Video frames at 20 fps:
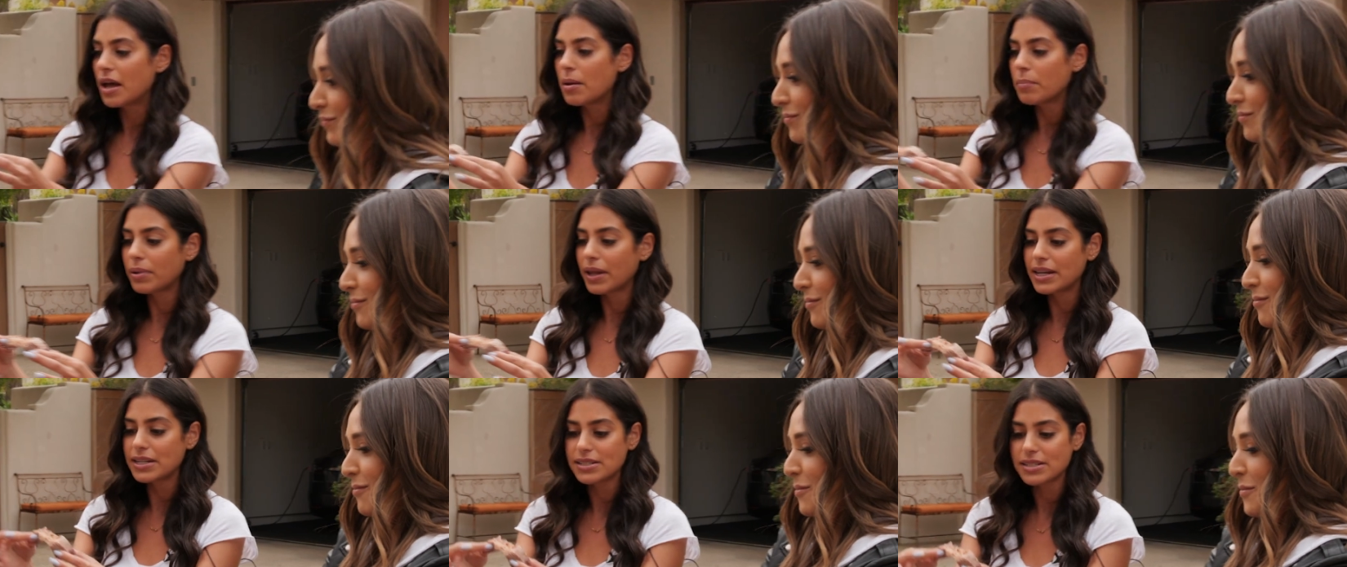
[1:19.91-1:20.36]

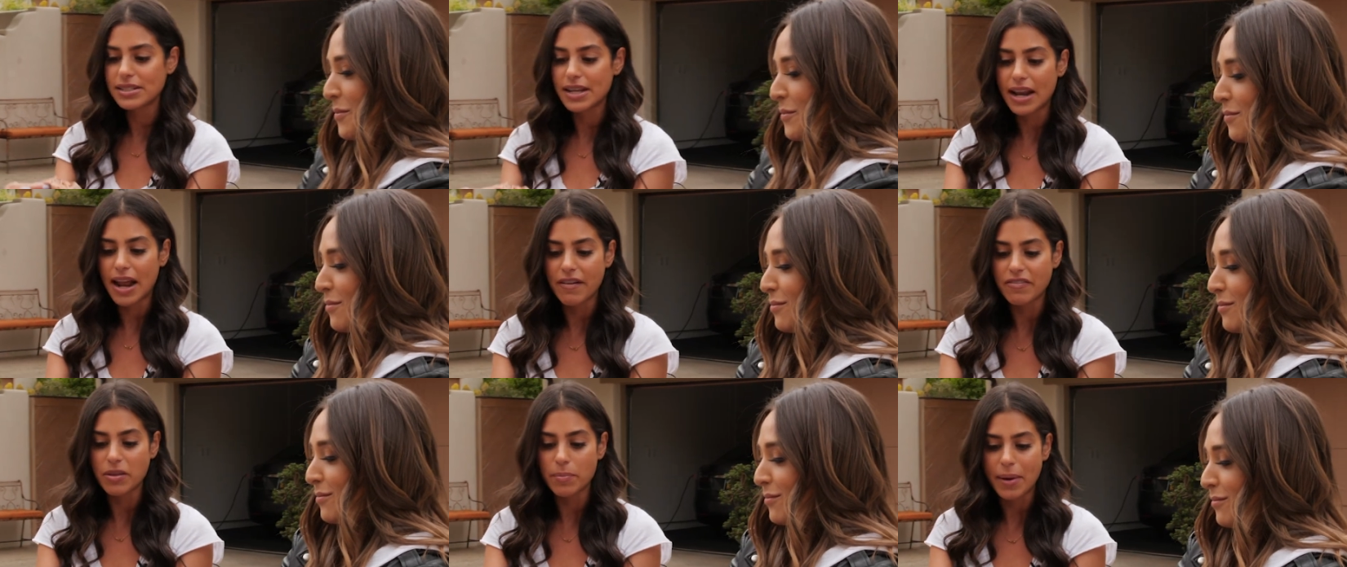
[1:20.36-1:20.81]
Speaker 1: places that
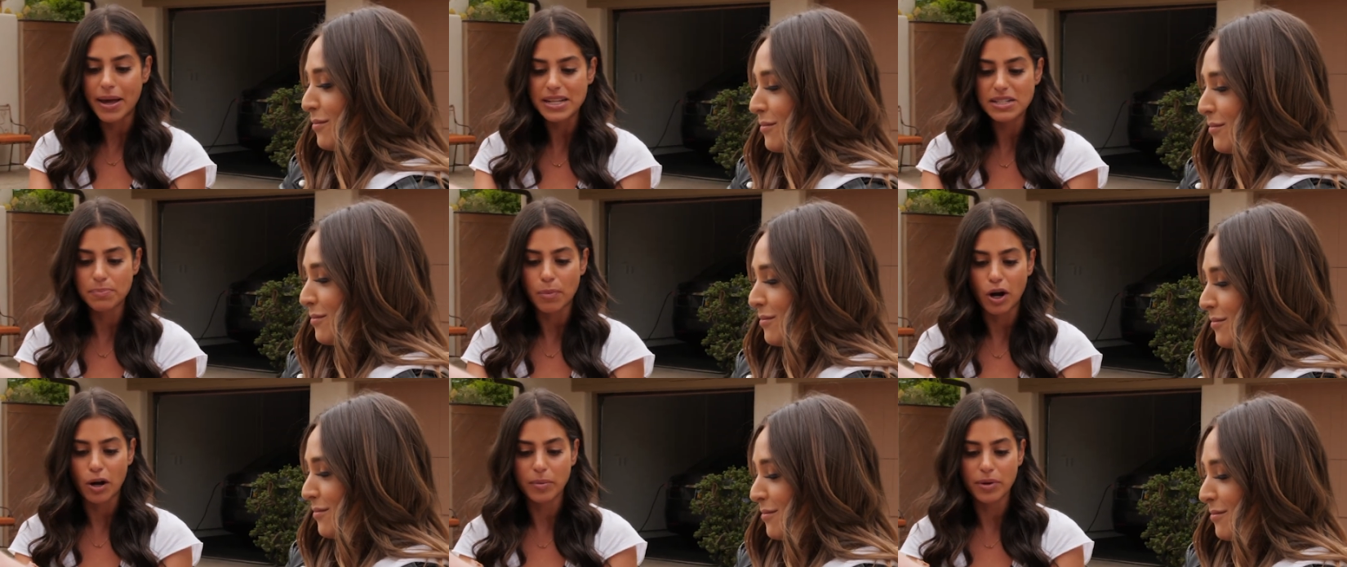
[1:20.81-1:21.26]
have the best
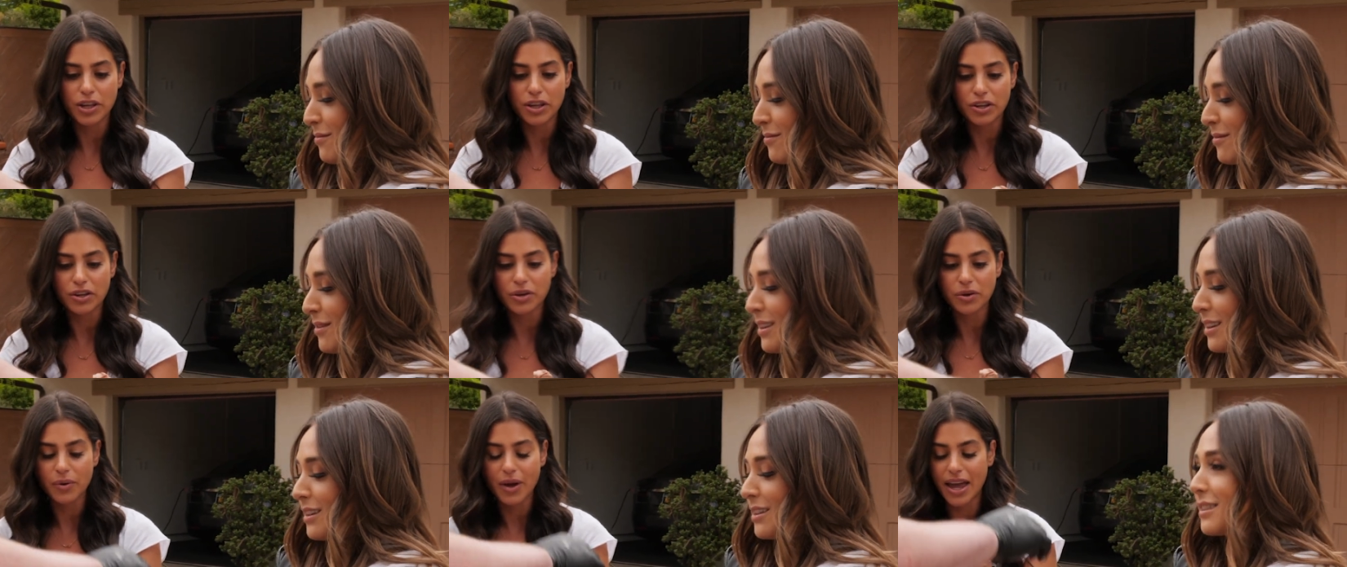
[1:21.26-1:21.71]

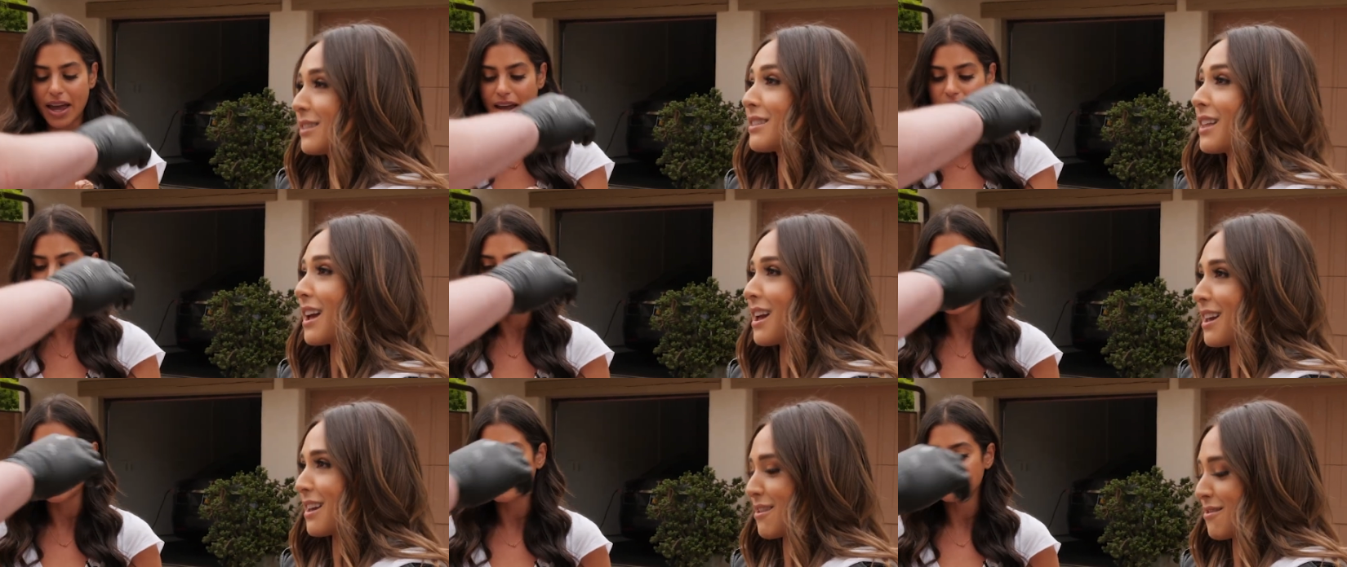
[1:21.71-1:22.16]
barbecue.
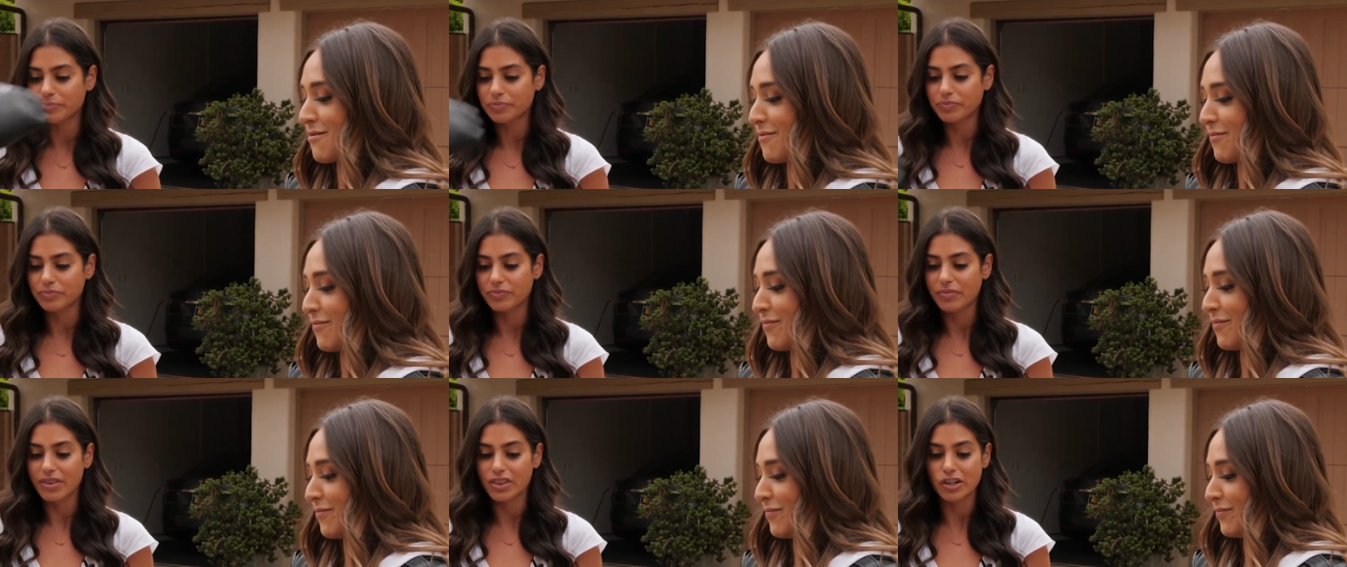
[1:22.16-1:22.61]
And
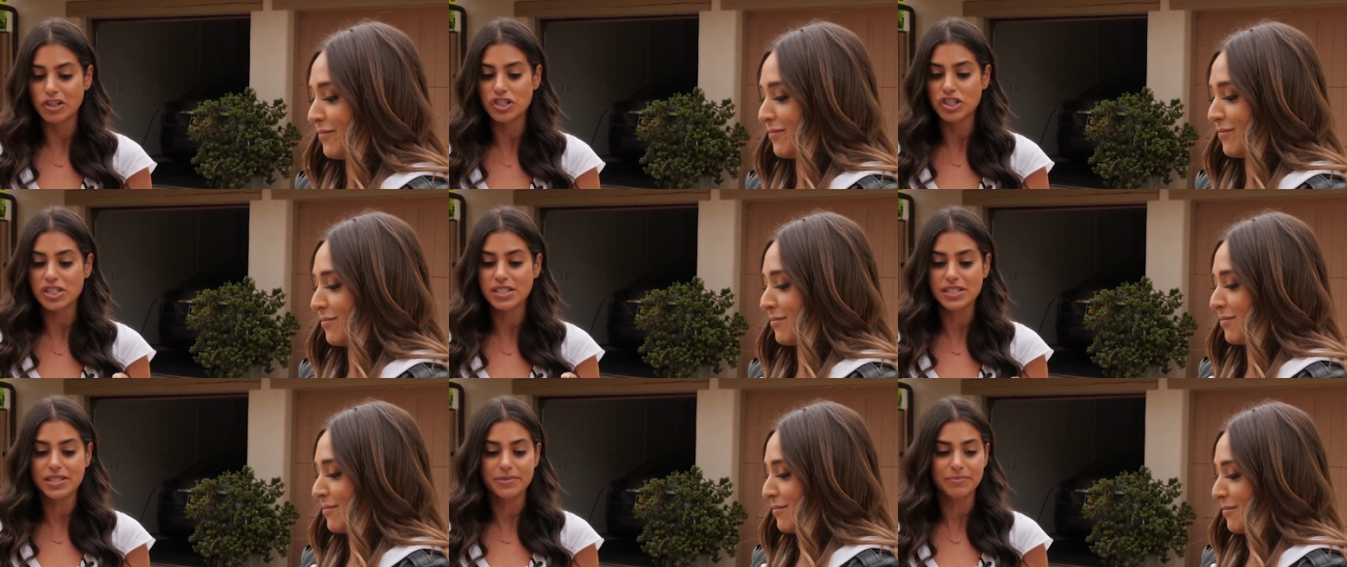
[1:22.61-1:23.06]
yeah. there's
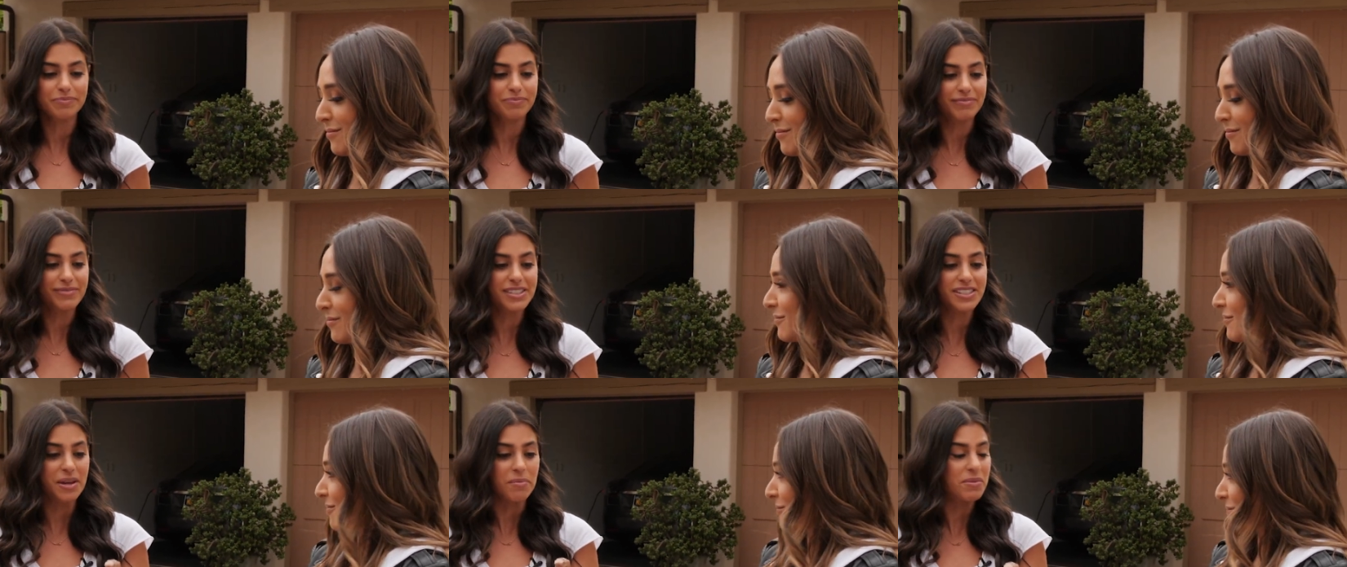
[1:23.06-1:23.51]
just
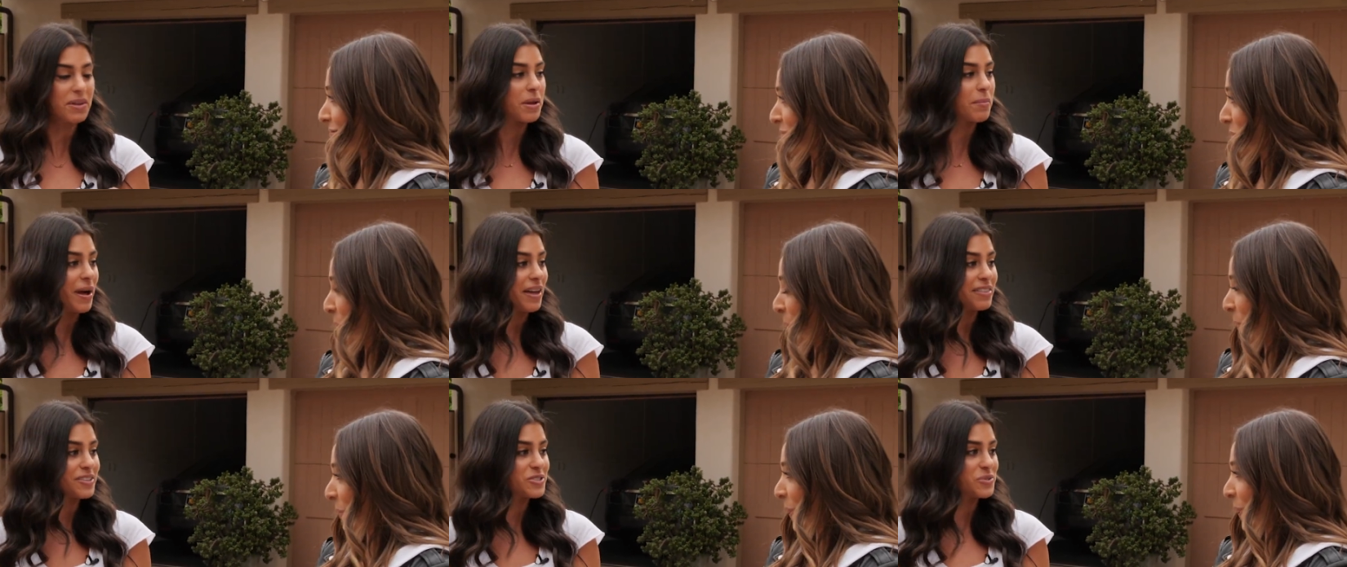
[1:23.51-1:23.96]
something
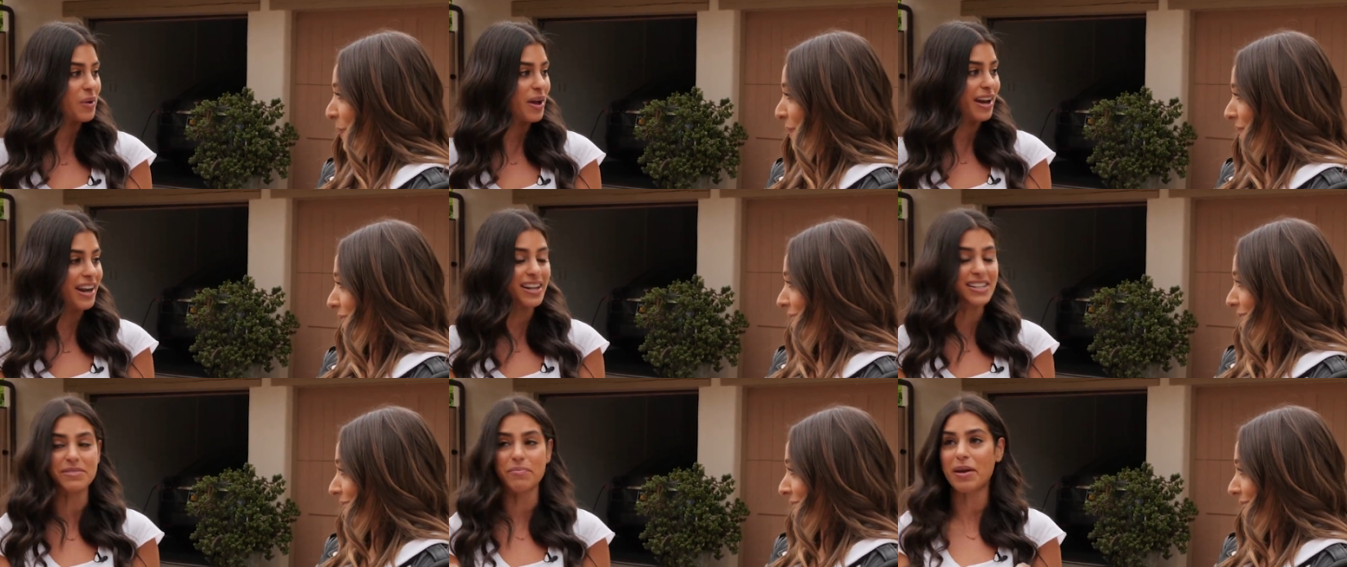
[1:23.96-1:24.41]
about this one.
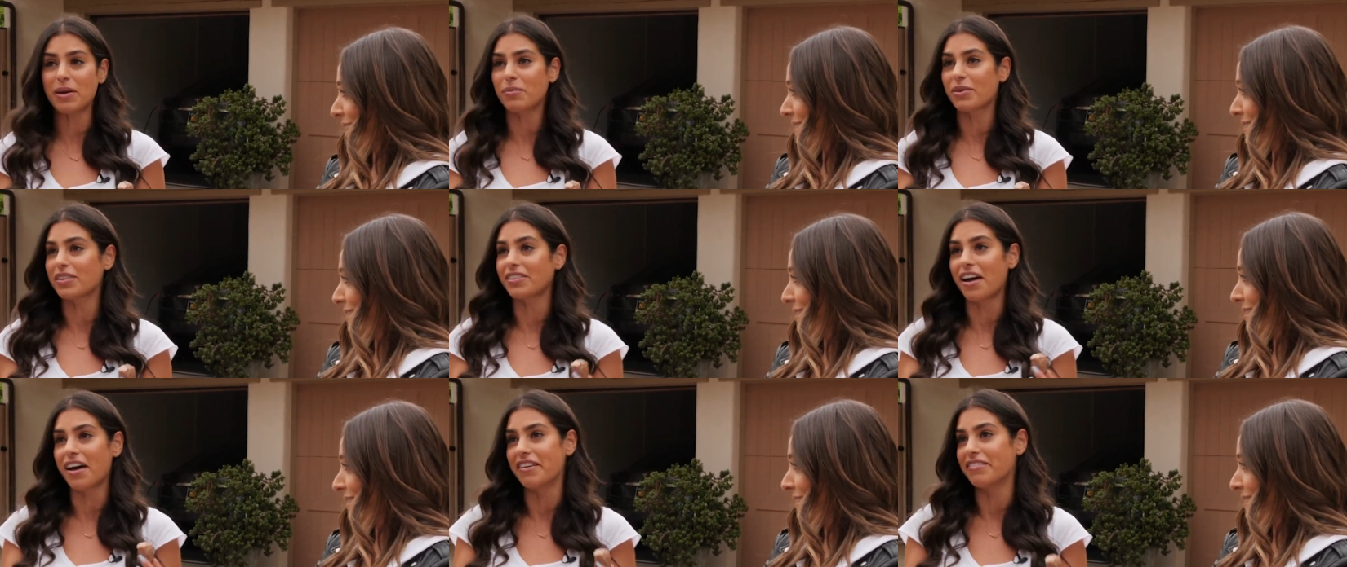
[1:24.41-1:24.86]
And it's made
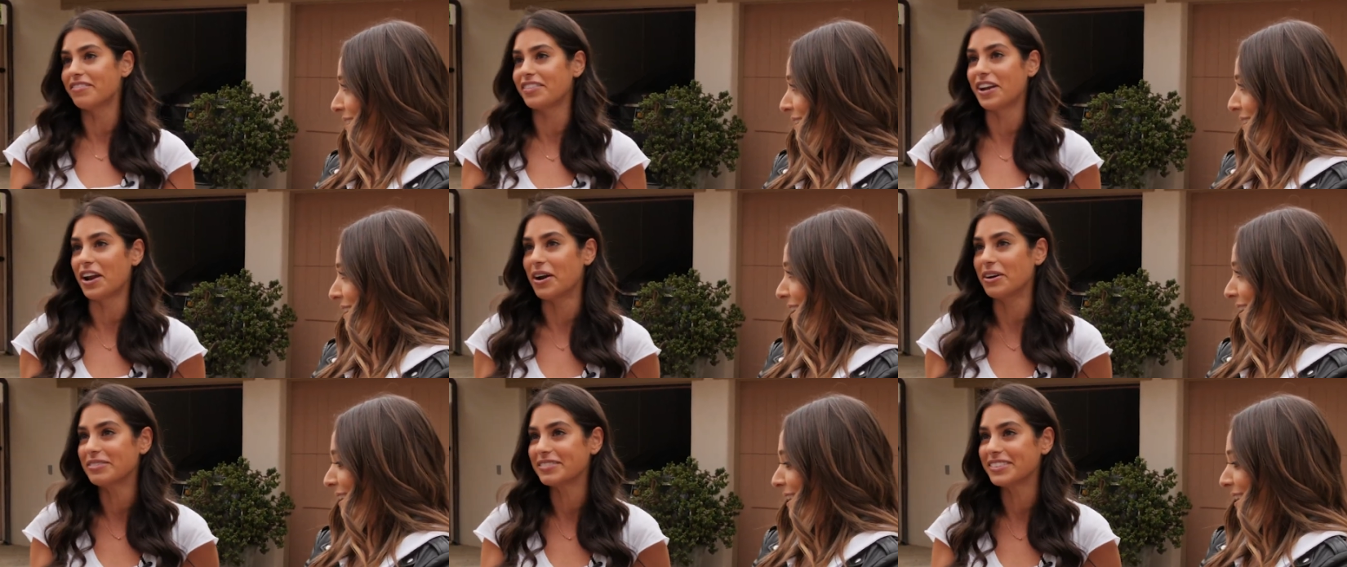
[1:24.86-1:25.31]
with love, you know?